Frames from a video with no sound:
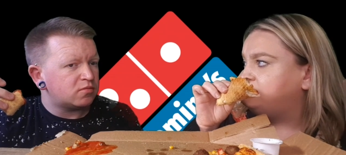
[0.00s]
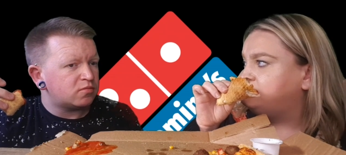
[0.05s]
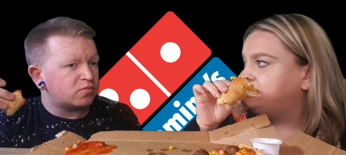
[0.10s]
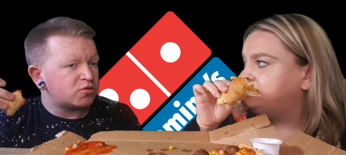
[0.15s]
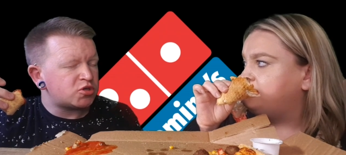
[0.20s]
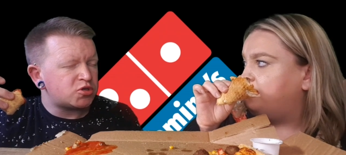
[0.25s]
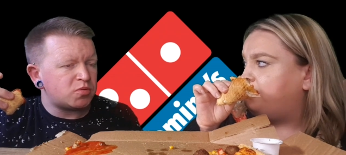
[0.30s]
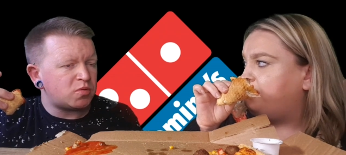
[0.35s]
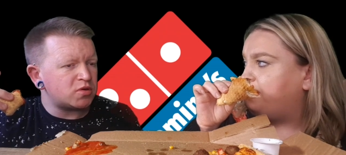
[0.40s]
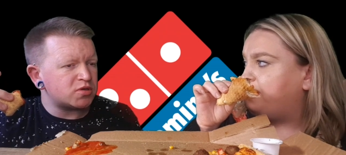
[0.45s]

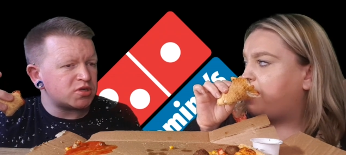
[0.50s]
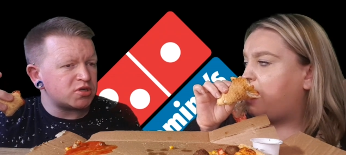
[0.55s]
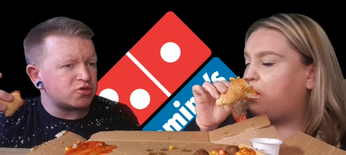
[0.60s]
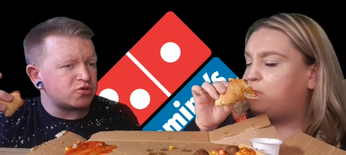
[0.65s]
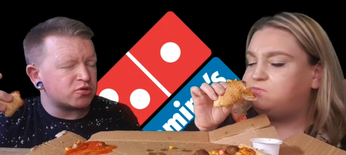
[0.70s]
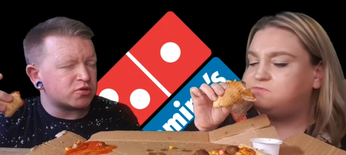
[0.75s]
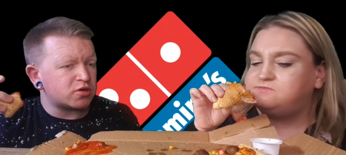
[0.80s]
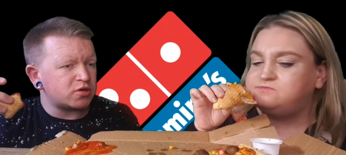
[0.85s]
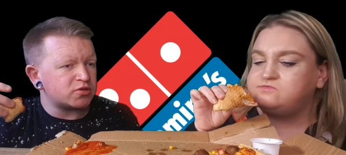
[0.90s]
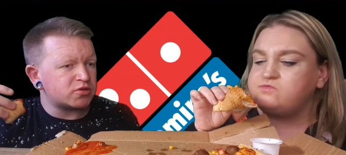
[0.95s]
Speaker 1: But she wasn't.
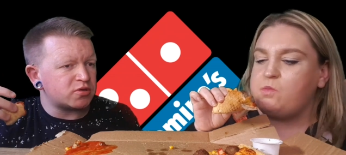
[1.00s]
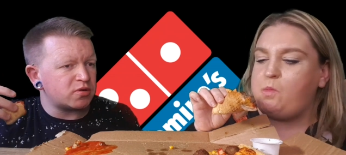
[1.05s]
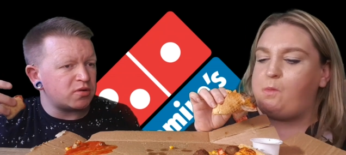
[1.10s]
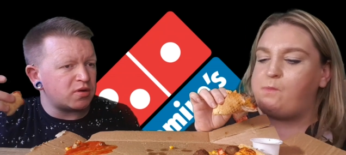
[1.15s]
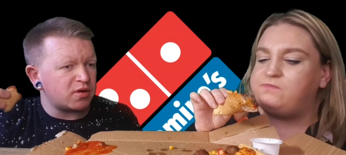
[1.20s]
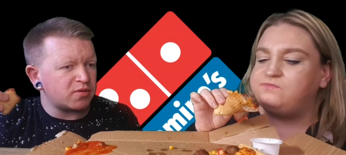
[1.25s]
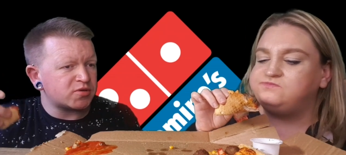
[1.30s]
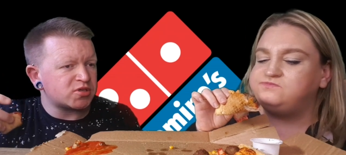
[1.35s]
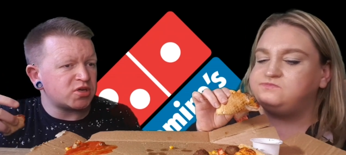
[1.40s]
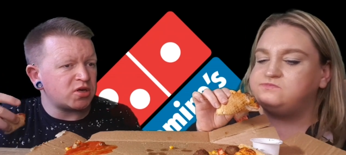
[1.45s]
She was going
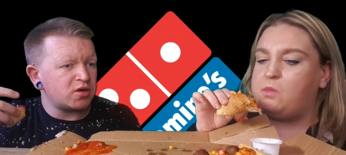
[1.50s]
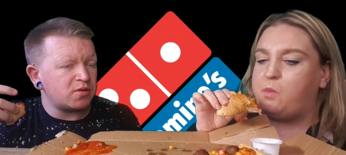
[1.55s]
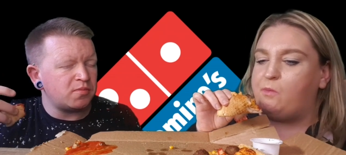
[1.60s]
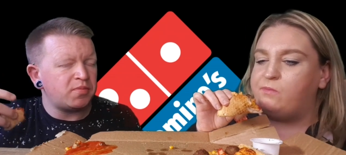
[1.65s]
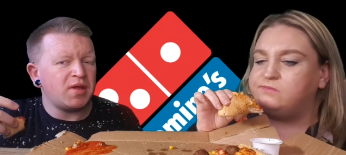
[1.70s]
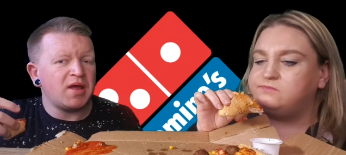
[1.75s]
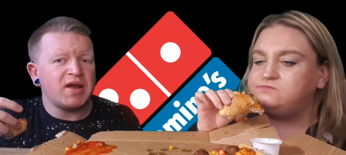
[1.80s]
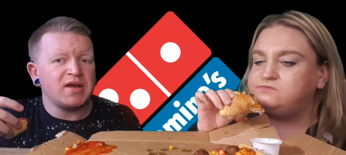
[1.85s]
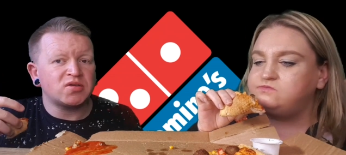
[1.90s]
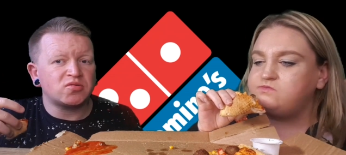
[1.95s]
to a certain
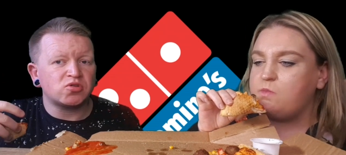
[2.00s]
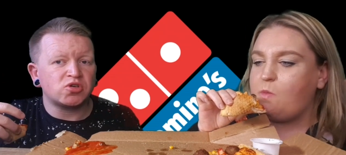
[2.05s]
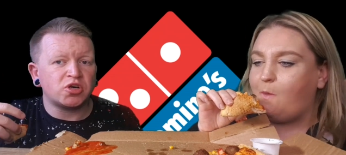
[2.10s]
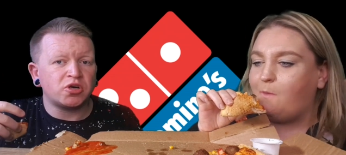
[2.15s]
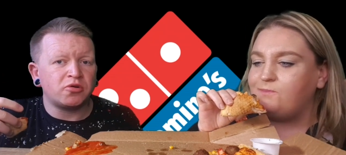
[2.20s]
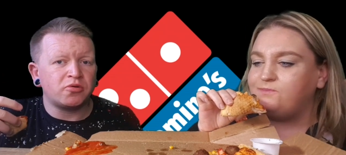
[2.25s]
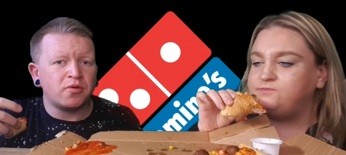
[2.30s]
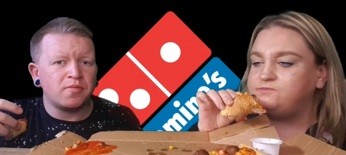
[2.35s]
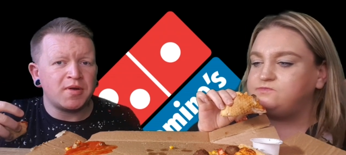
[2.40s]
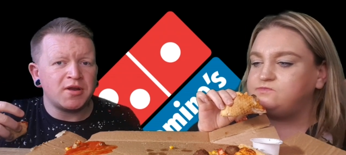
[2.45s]
place, which I
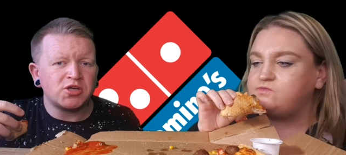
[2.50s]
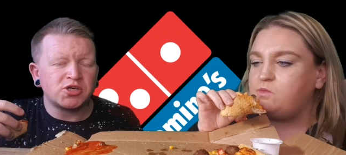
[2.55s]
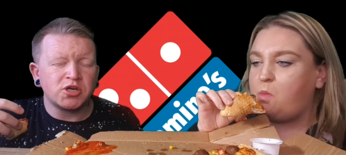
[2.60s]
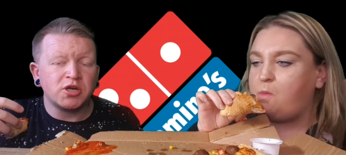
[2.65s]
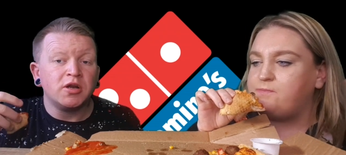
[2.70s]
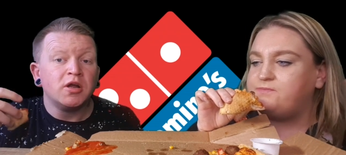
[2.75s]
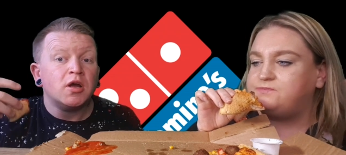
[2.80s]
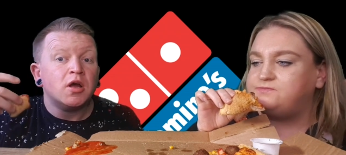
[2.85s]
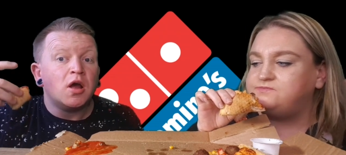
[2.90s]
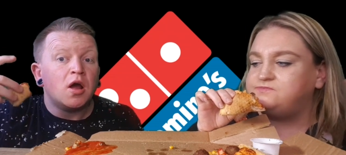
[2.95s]
don't want to
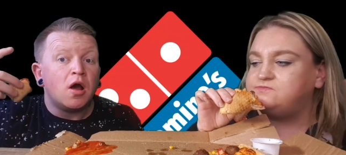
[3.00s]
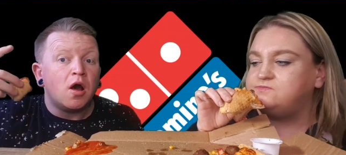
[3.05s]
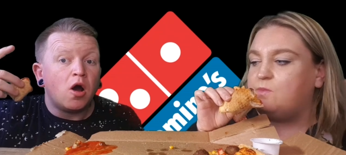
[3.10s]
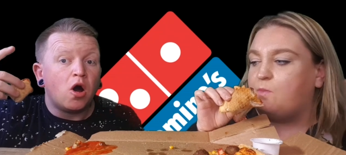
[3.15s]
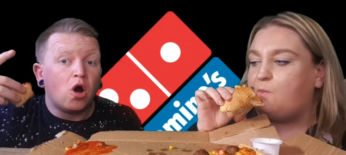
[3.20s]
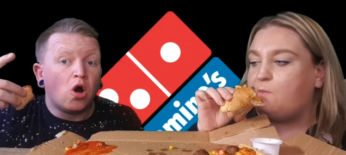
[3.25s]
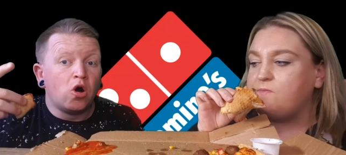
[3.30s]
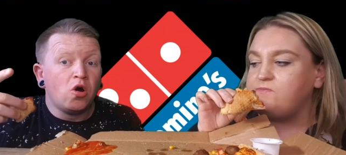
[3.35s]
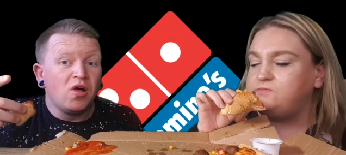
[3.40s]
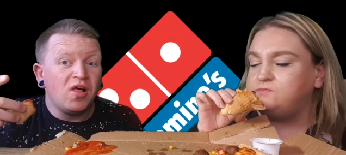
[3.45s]
mention.
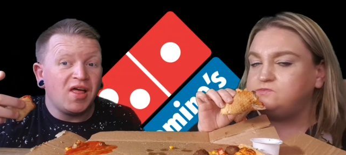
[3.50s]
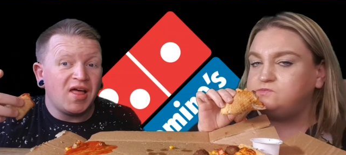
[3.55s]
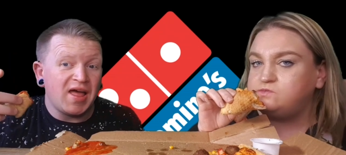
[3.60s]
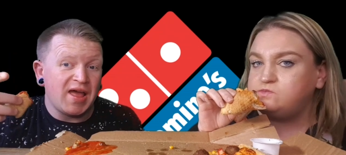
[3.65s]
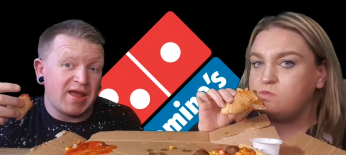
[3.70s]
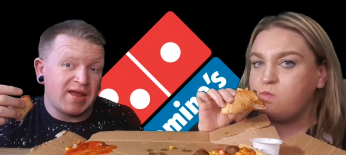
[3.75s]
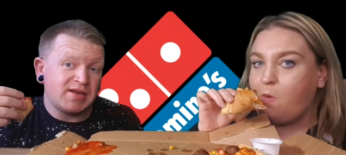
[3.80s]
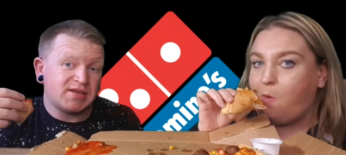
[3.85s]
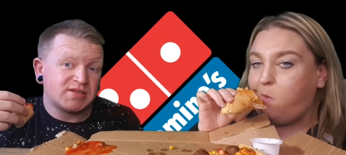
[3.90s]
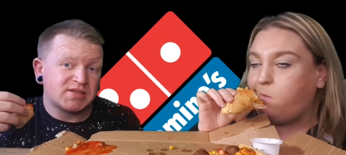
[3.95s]

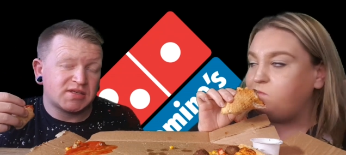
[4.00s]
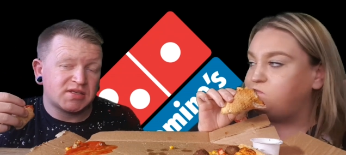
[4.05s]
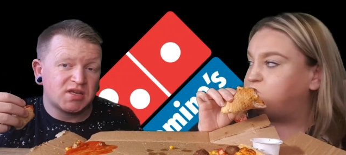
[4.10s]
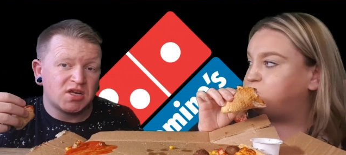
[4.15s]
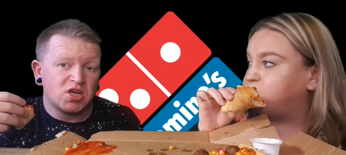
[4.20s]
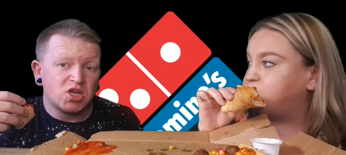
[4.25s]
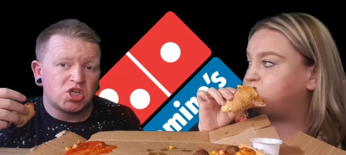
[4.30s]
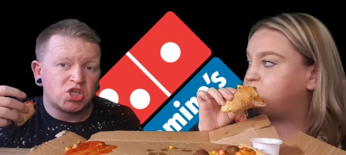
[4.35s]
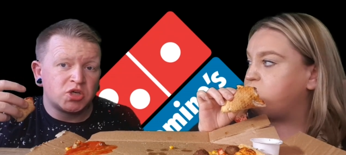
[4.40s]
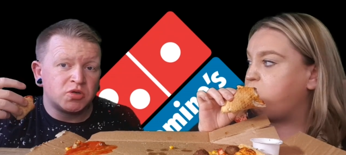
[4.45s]
Unless...
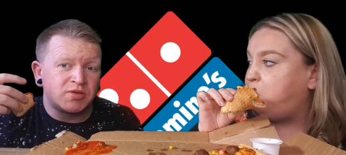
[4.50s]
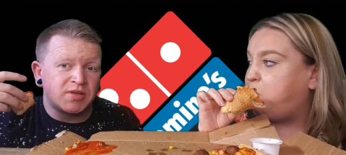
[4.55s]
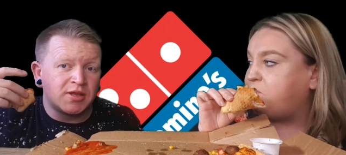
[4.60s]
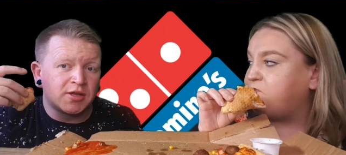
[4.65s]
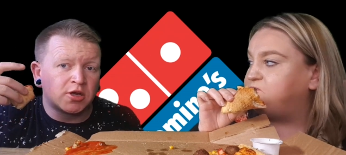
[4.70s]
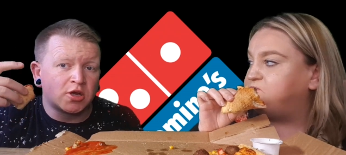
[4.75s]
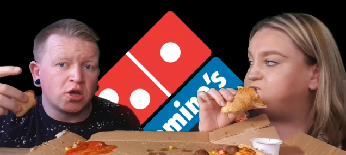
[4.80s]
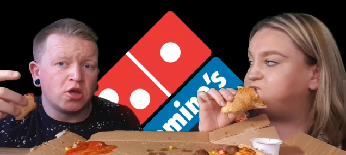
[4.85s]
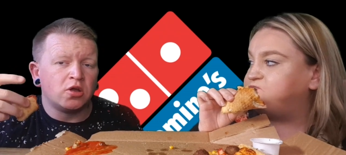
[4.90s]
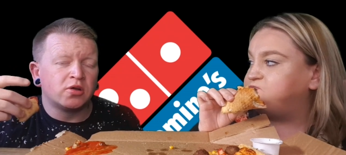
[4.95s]
She was in
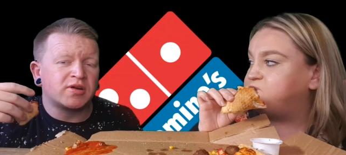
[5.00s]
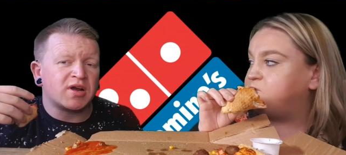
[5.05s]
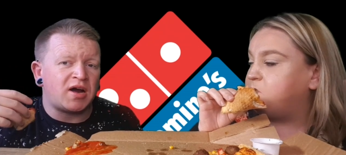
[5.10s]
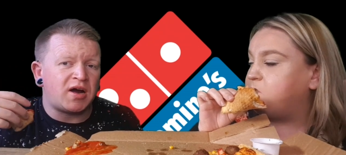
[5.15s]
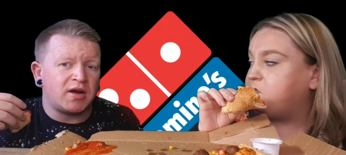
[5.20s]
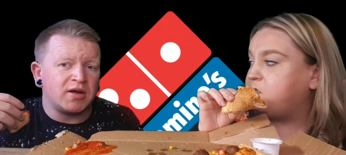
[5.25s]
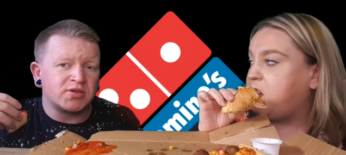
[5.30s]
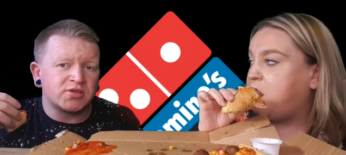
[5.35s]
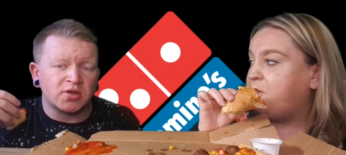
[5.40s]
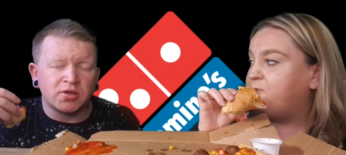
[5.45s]
the Girl
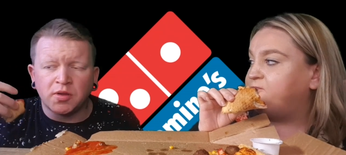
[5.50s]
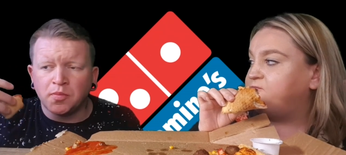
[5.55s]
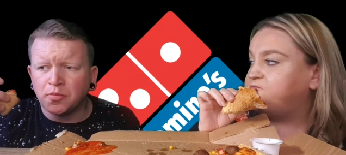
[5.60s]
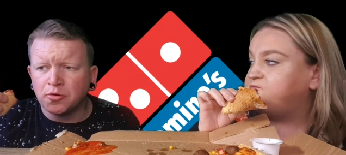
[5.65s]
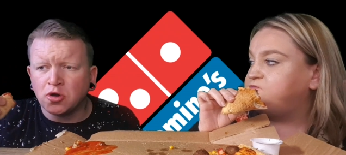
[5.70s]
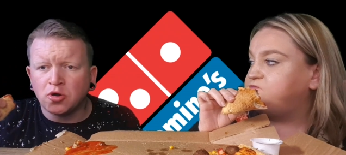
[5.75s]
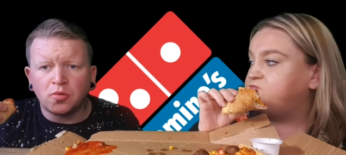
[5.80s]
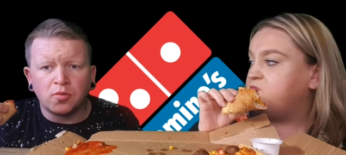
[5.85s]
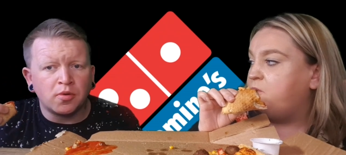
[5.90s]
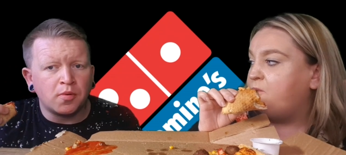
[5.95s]
Guides or the
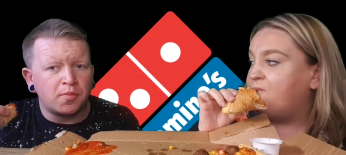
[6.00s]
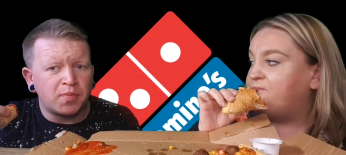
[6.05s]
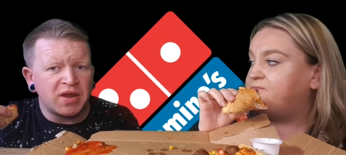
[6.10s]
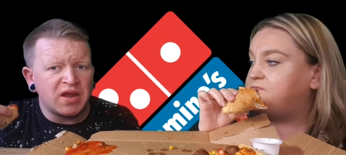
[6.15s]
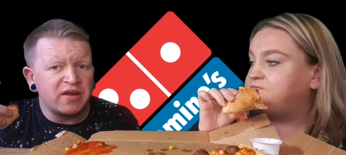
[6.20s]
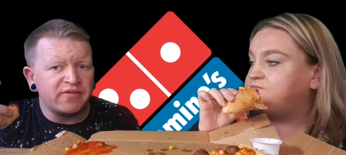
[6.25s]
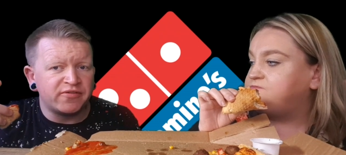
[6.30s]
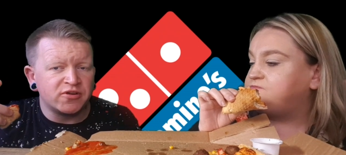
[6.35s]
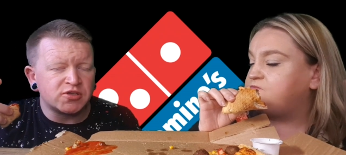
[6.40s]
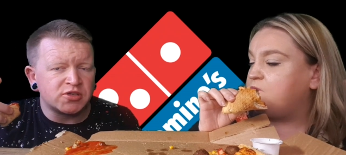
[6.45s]

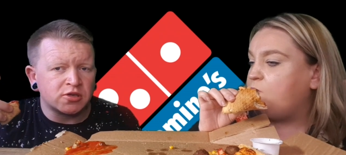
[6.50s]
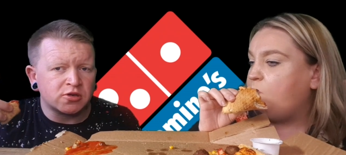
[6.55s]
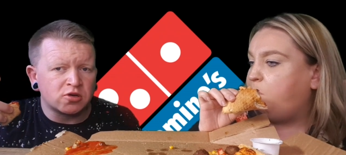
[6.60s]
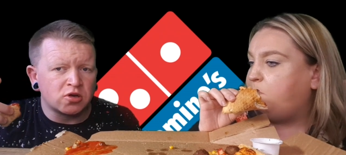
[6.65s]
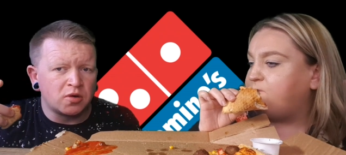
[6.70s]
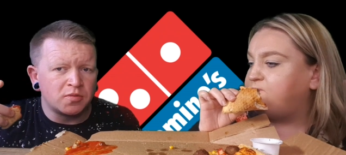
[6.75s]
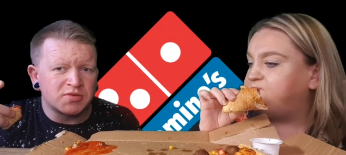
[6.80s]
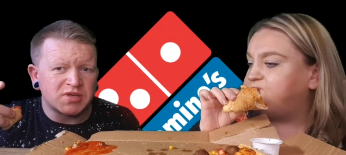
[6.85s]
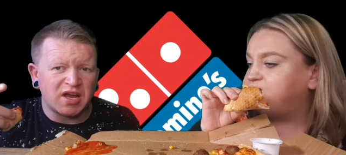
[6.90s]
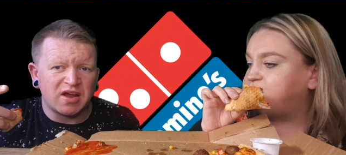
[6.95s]
Beavers, the
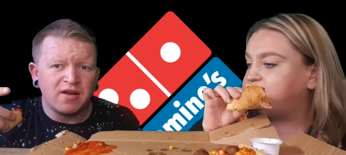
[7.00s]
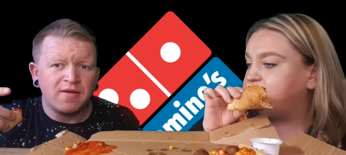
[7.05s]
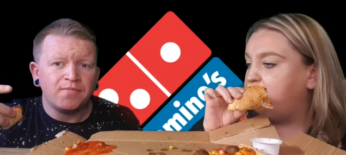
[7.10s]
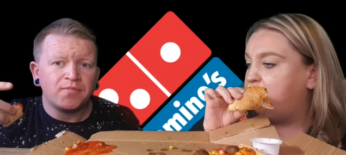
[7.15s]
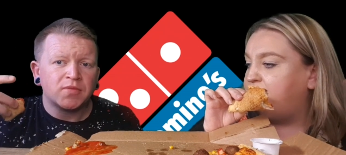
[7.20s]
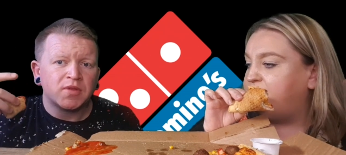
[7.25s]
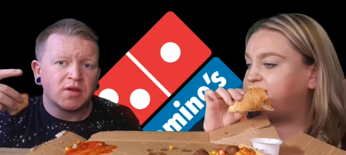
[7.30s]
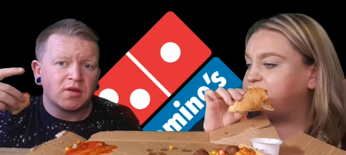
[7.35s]
Cubs, like,